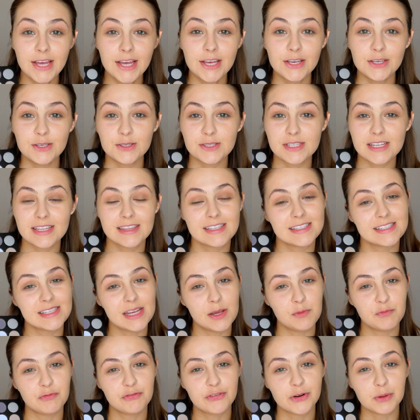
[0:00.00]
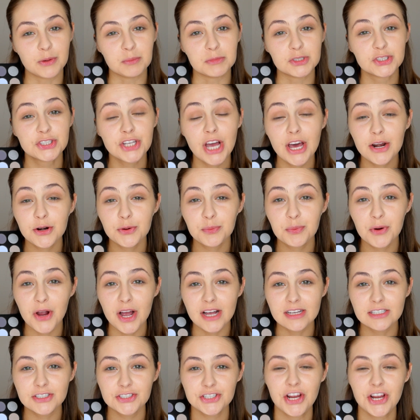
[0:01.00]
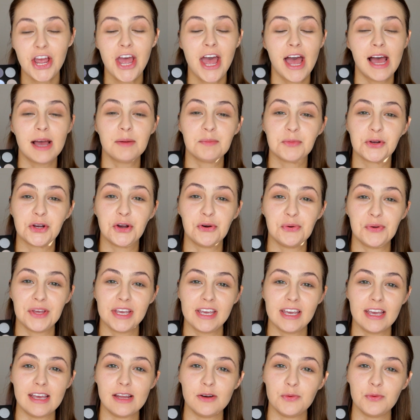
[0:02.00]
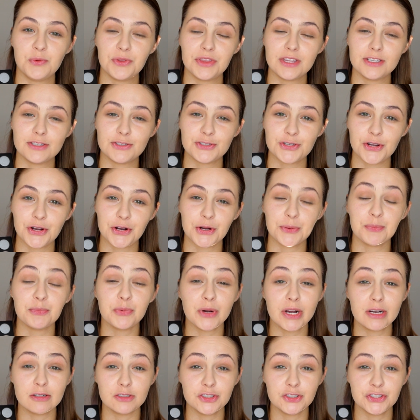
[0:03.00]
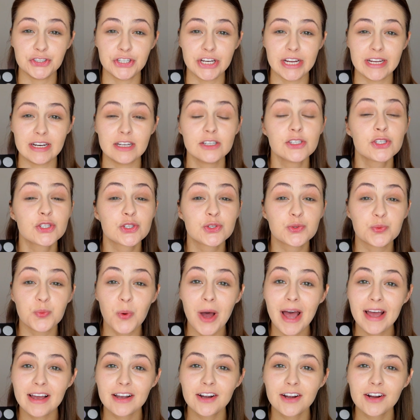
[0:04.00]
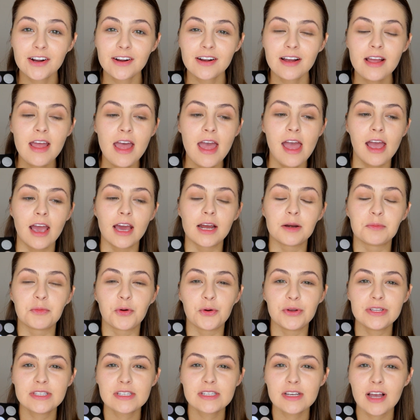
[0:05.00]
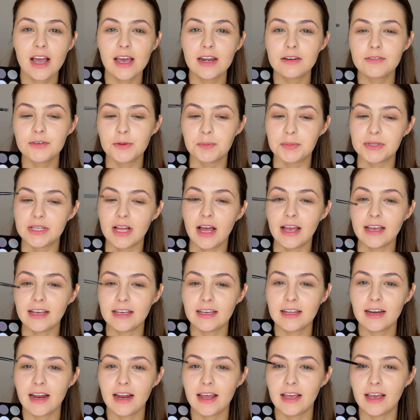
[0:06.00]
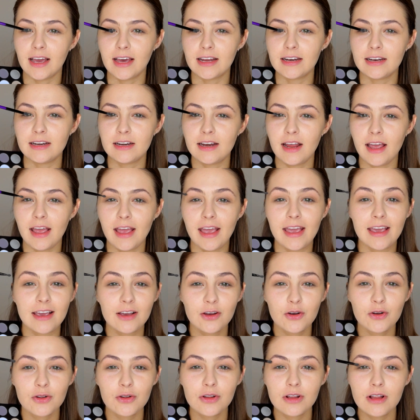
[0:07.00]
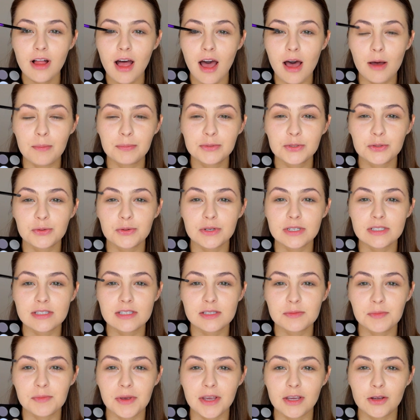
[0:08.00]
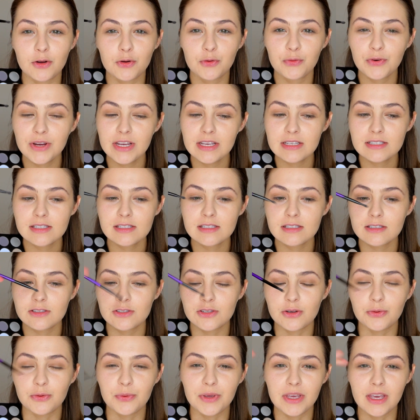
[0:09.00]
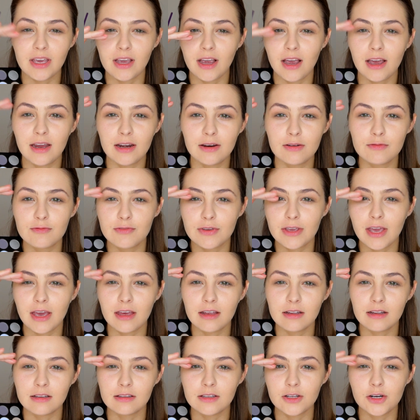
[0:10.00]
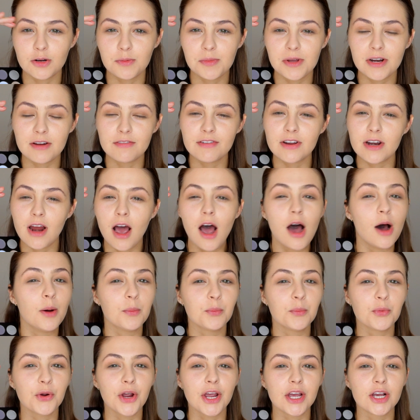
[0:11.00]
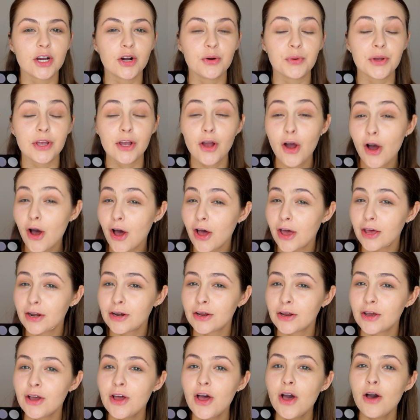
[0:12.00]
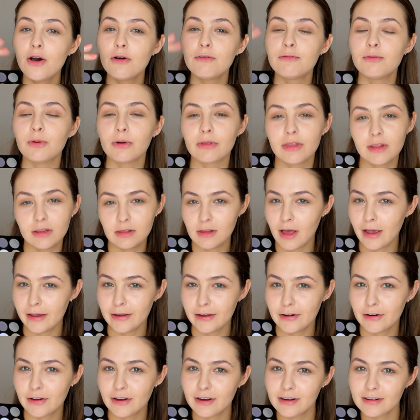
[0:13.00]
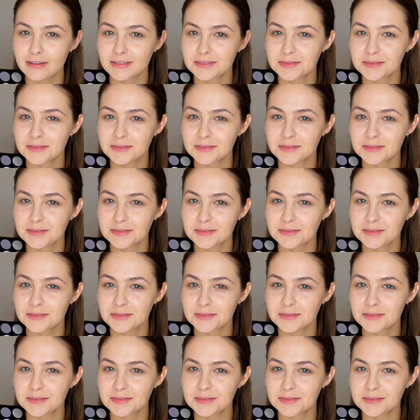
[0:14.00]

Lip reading: Using the same firm shadow brush, I'm going in with this darker brown shade Swagger, and I'm going to kind of apply it at an angle up towards my crease so we can kind of get a little bit of an ombre going on for the liner.